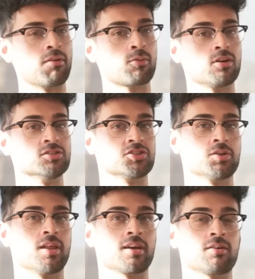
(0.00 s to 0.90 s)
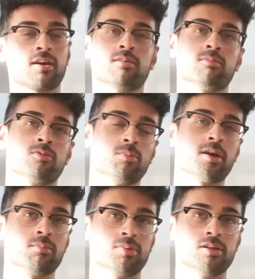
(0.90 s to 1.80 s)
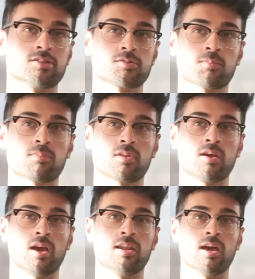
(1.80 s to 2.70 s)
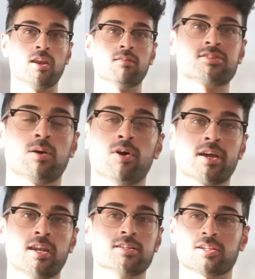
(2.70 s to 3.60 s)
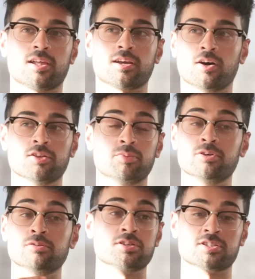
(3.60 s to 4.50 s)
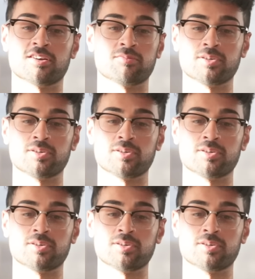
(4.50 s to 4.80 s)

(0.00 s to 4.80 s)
I have a question. So, like, okay, you were making beats, yeah, and, and, obviously I want to get into like all the producing stuff